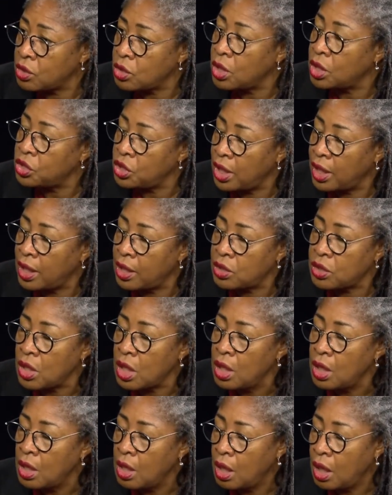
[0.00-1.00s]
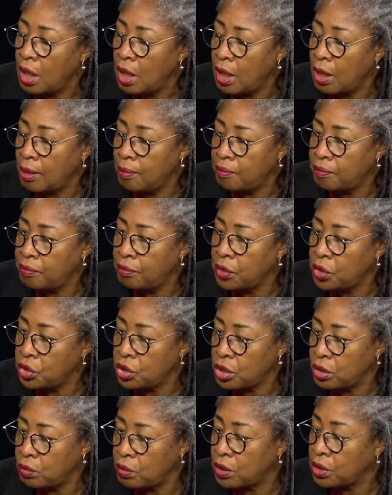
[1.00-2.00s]
such as uh,
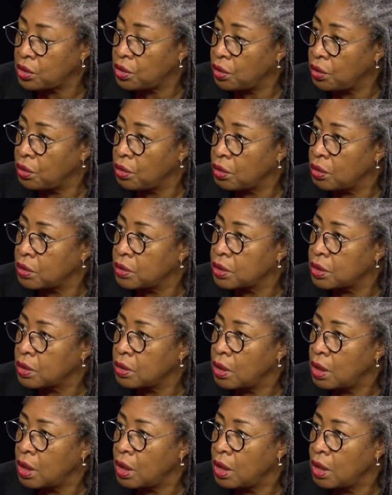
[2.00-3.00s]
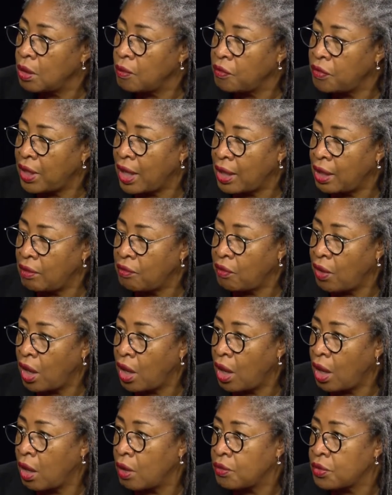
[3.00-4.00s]
ministry with girls uh, that
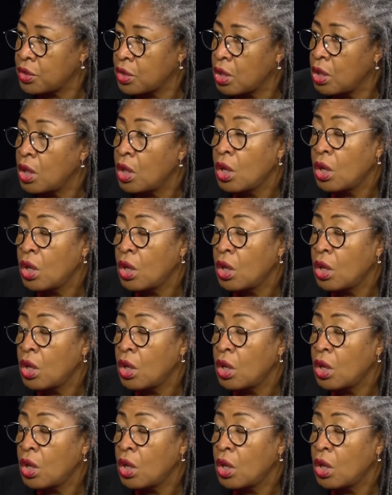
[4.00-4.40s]
involves